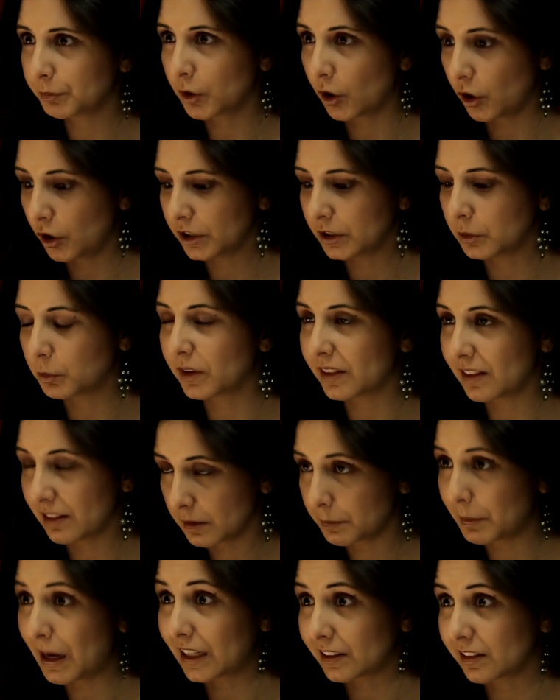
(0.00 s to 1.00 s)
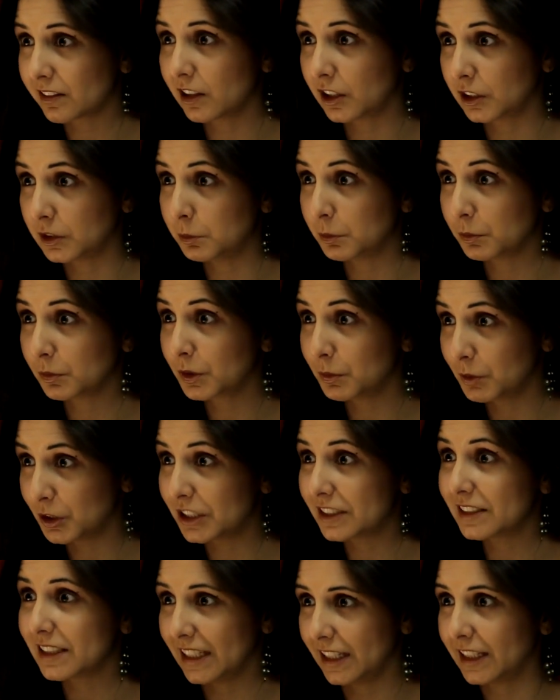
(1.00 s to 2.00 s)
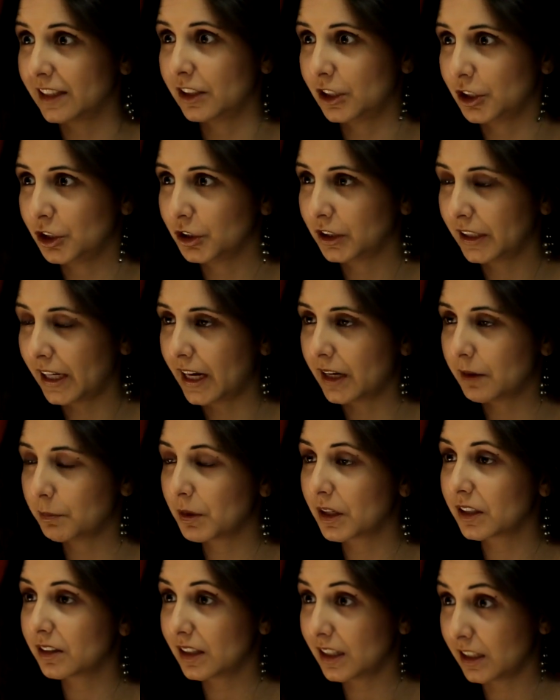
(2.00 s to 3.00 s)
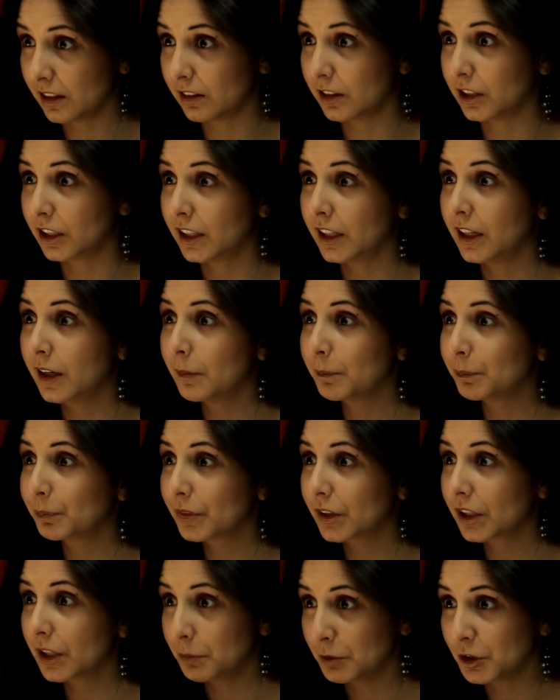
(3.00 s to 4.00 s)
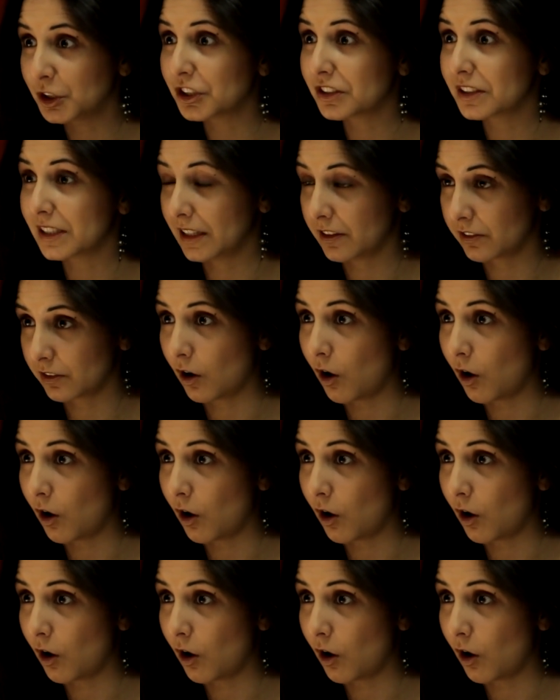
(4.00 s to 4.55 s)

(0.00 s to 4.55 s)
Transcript: not only within the Pakistani community in the UK, but in the community as a